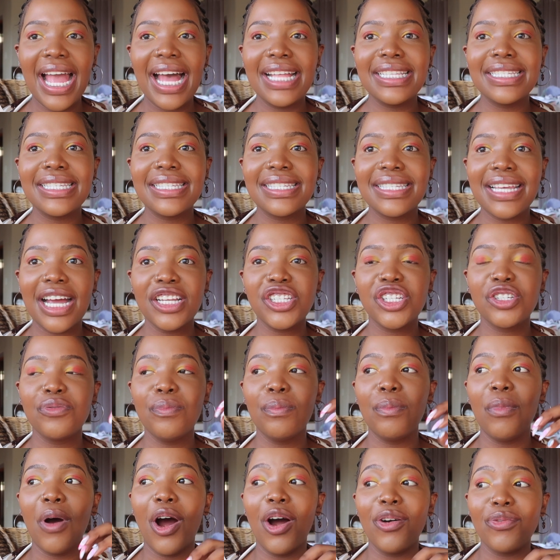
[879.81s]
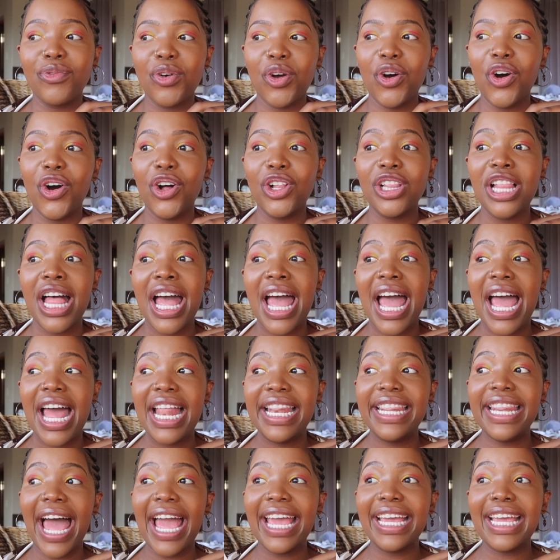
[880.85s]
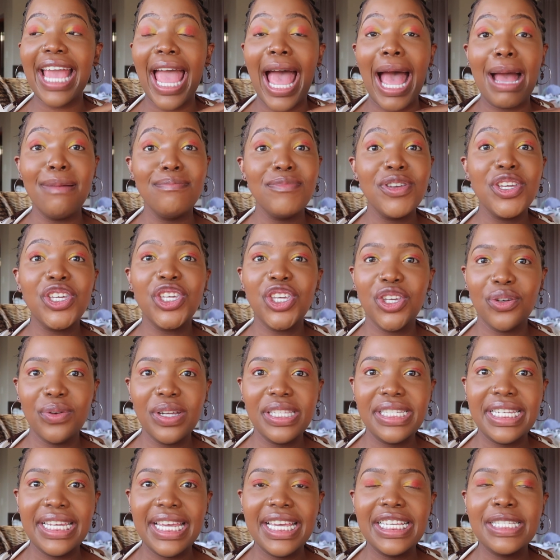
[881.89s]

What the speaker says: and such moral like ambiguity,